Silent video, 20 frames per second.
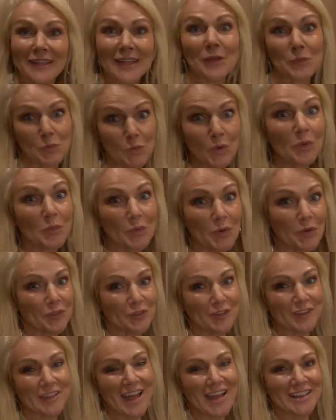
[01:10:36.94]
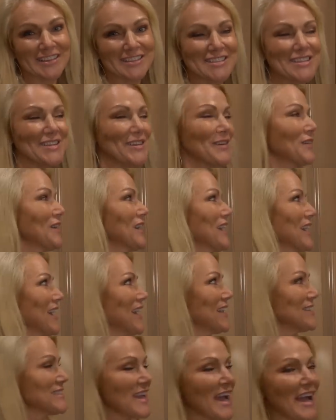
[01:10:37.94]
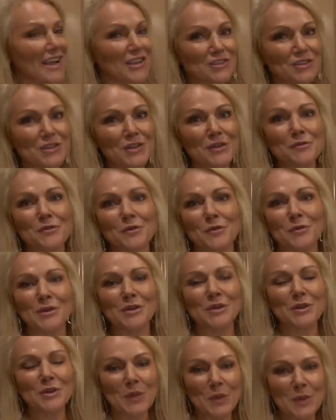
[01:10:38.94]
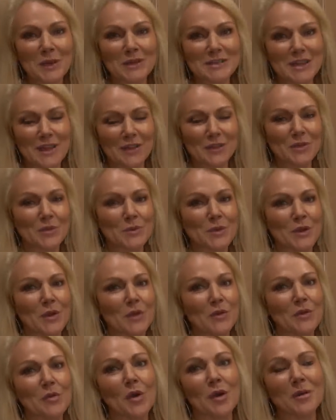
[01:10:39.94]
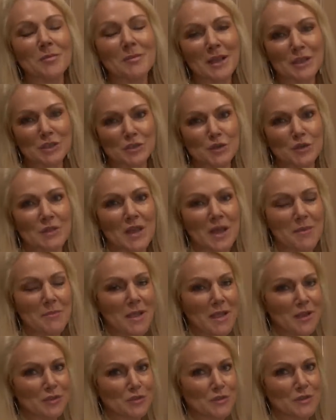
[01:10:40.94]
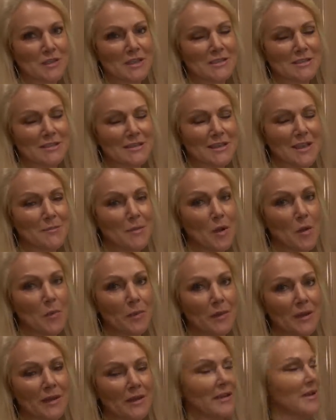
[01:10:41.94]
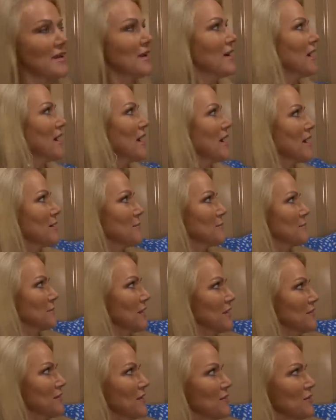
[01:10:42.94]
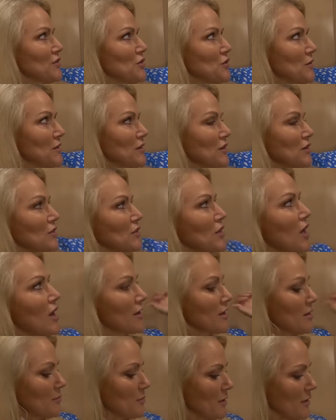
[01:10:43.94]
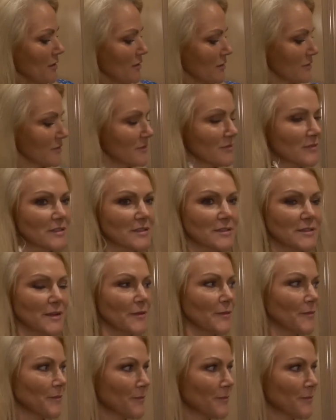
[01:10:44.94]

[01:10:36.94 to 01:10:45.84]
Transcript: it will work for that too. It's actually for when you're going down the road, you want to make sure that pantry doesn't come open. Um, they've given you a little lock up here. So